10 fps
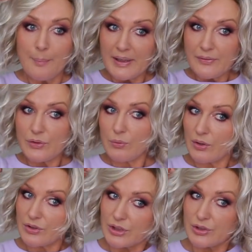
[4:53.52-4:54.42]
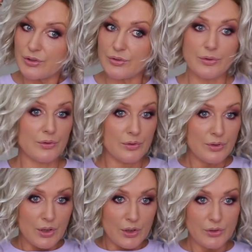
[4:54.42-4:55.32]
but if you wanted to,
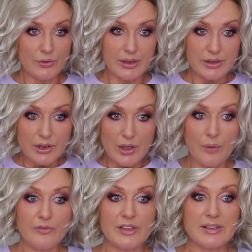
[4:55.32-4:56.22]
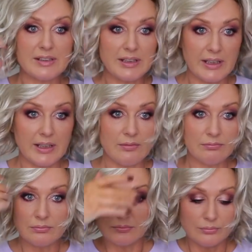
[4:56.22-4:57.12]
you could obviously
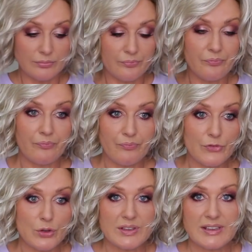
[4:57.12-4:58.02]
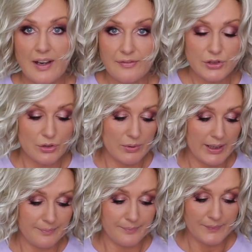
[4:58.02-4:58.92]
do stuff to
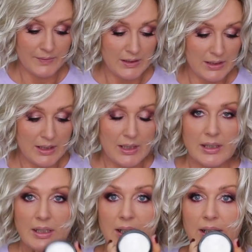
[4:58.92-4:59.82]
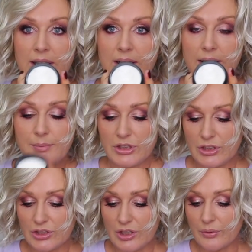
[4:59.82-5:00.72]
it. Let me
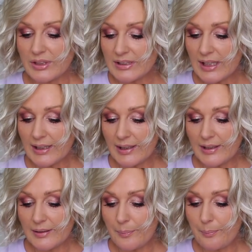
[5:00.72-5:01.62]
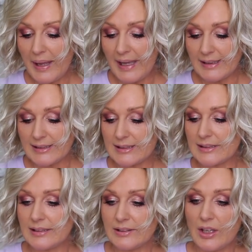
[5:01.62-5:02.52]
just show. It's like a
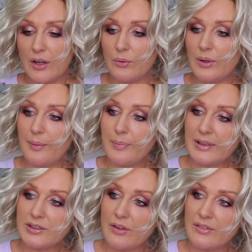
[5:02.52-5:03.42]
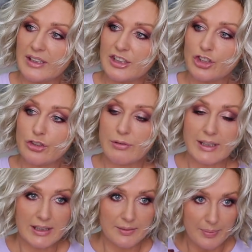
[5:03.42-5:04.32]
paste, you know, a bit of a stringy